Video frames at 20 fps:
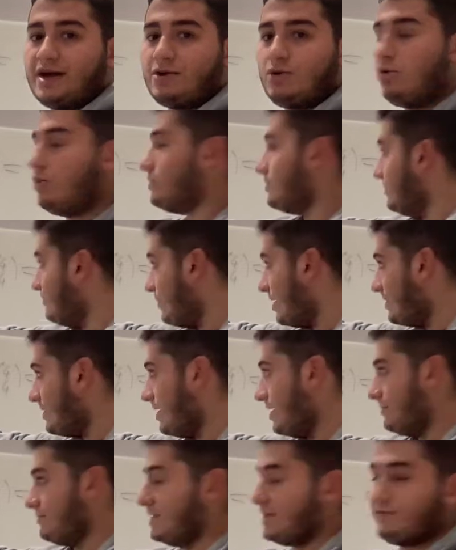are only one
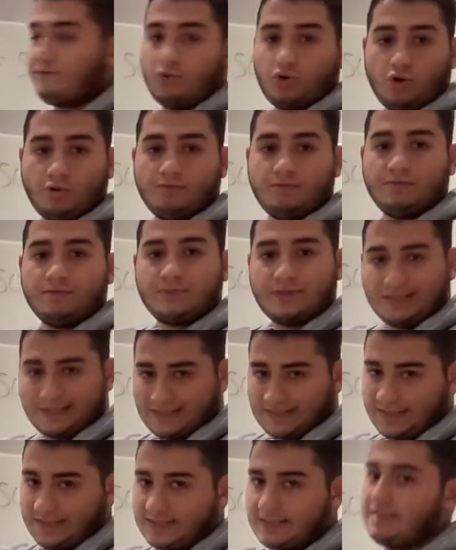Ahmed from
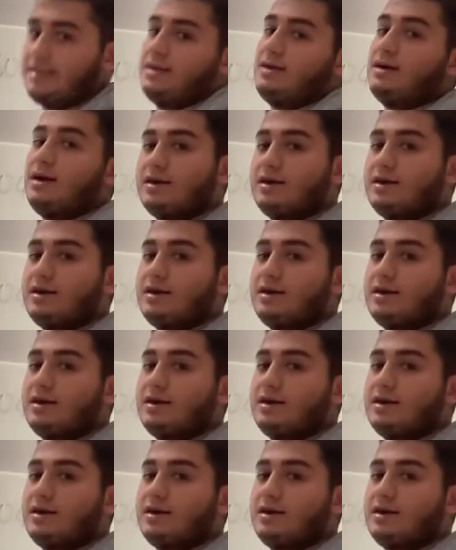these 16